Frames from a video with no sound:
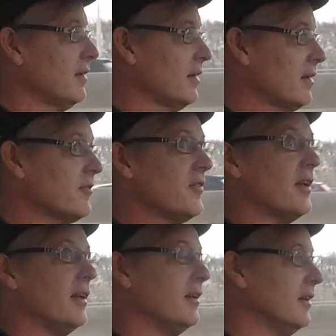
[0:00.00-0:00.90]
kind of
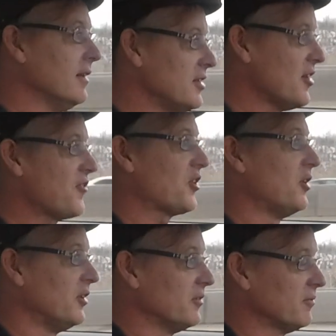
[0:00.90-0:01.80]
funny.
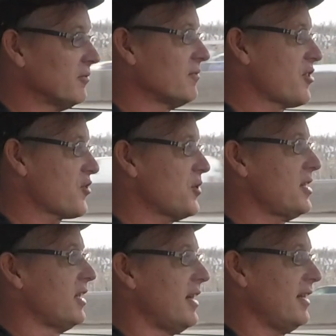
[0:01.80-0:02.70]
Difficult
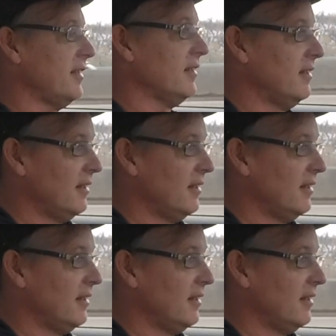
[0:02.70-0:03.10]
3-lane